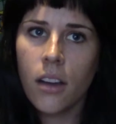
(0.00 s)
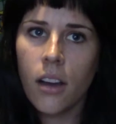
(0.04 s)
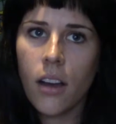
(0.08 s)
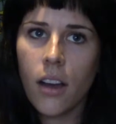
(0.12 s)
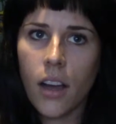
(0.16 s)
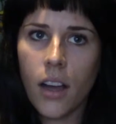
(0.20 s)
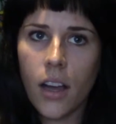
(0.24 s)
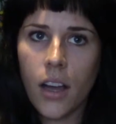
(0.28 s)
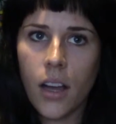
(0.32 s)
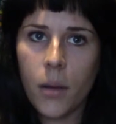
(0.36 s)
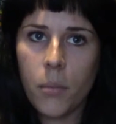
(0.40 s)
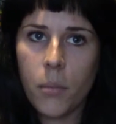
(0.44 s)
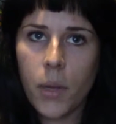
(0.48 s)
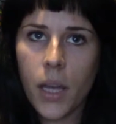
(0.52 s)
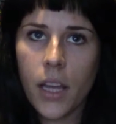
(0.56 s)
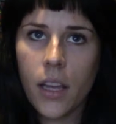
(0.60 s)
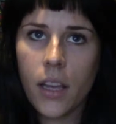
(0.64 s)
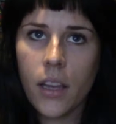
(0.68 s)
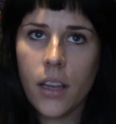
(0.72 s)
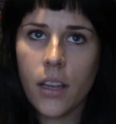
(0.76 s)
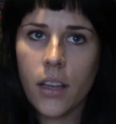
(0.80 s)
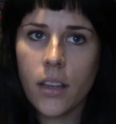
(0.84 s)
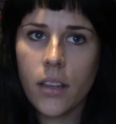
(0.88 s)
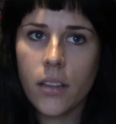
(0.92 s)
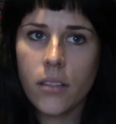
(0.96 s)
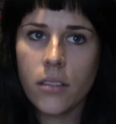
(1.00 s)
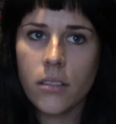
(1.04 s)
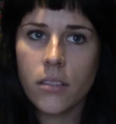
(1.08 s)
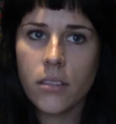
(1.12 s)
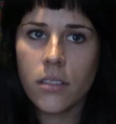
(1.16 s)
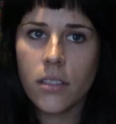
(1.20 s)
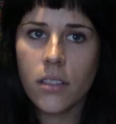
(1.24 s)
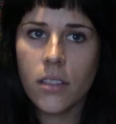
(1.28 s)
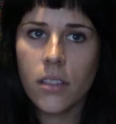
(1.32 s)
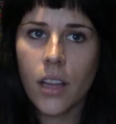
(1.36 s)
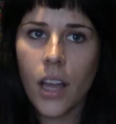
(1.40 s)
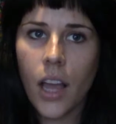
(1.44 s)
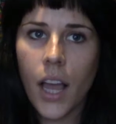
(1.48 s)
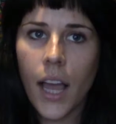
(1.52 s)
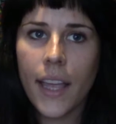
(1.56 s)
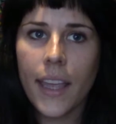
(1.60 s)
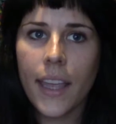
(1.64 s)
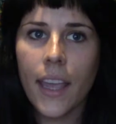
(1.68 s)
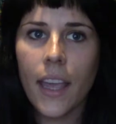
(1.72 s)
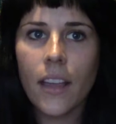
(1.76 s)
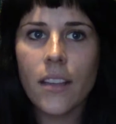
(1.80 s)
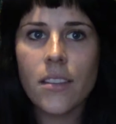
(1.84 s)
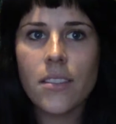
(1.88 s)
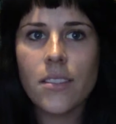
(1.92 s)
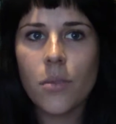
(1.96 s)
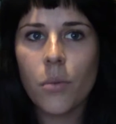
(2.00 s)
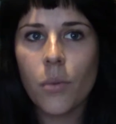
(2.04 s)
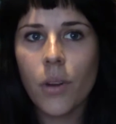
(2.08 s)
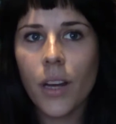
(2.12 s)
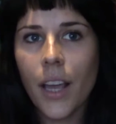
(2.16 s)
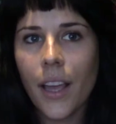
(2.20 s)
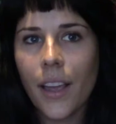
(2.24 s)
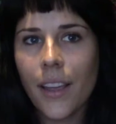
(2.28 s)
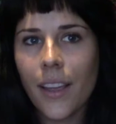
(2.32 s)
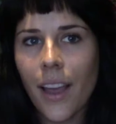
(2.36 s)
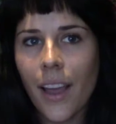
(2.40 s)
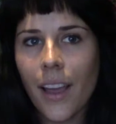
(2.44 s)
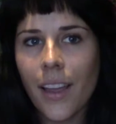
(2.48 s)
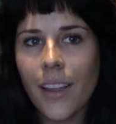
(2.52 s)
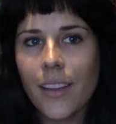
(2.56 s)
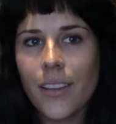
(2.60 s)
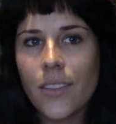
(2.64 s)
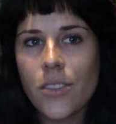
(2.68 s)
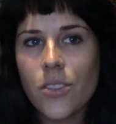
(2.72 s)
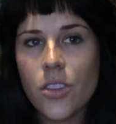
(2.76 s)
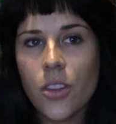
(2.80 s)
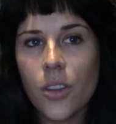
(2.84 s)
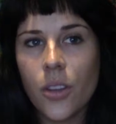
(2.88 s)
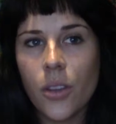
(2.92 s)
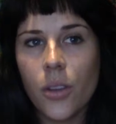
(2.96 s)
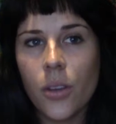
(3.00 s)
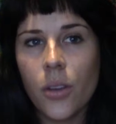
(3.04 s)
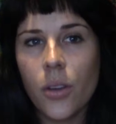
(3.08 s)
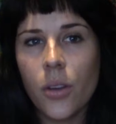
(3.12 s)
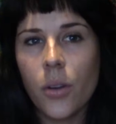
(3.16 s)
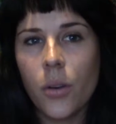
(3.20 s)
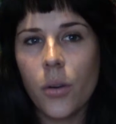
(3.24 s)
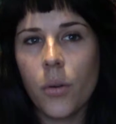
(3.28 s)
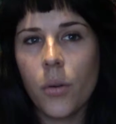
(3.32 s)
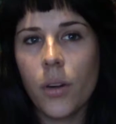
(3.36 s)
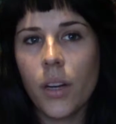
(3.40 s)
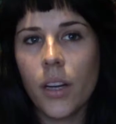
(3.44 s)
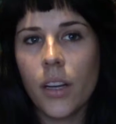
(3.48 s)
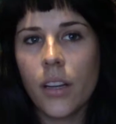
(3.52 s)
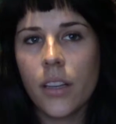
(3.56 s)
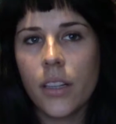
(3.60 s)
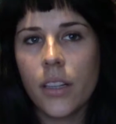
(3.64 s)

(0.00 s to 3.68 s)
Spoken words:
I guess when I got into